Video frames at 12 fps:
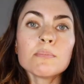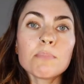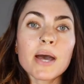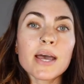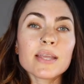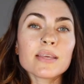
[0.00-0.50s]

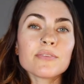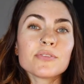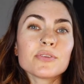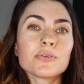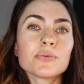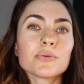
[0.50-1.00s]
But if
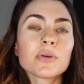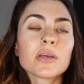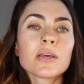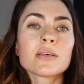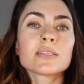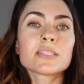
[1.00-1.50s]
you
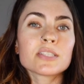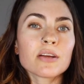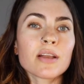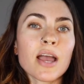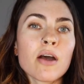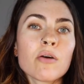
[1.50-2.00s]

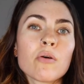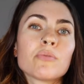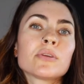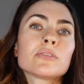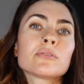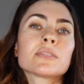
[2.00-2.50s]
start out
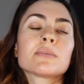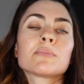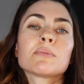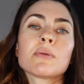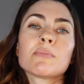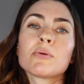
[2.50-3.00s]
only doing
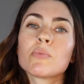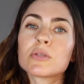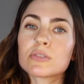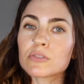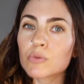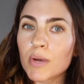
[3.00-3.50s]
something maybe
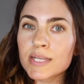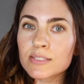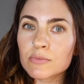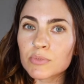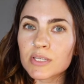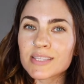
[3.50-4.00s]
once or twice
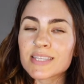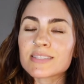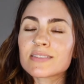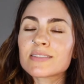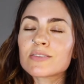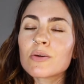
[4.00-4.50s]
a week, that's
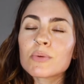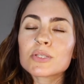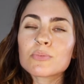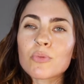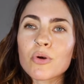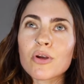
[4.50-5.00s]
so much
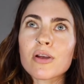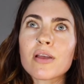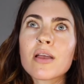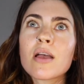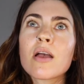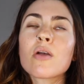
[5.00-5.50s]
more
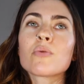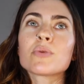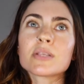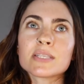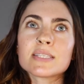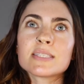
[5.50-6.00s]

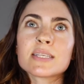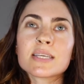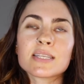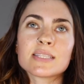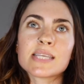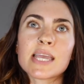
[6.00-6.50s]
realistic
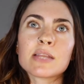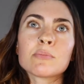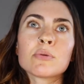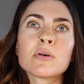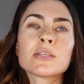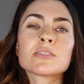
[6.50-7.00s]
and
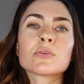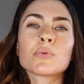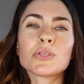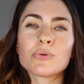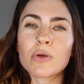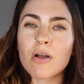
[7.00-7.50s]
attainable. And so
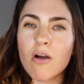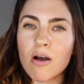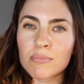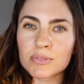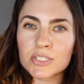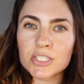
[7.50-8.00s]
when you
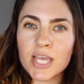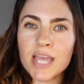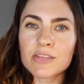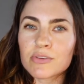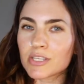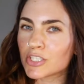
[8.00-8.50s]
accomplish that
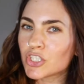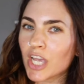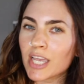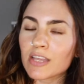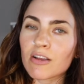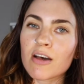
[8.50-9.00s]
and you can
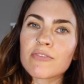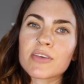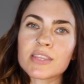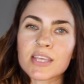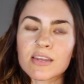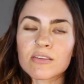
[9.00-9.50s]
check it off
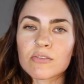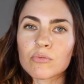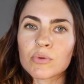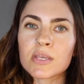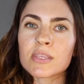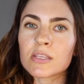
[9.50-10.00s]
at the end of the
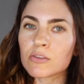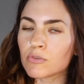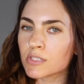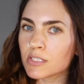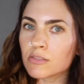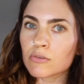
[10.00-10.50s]
week that you
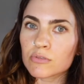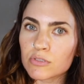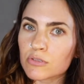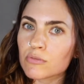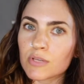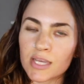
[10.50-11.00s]
did those
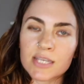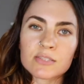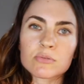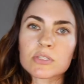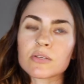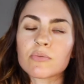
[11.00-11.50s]
2 days,
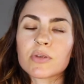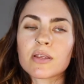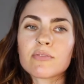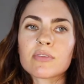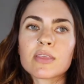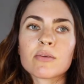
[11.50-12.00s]
which
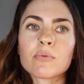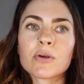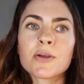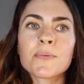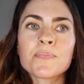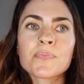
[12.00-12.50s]
whatever they
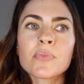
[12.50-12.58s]
were,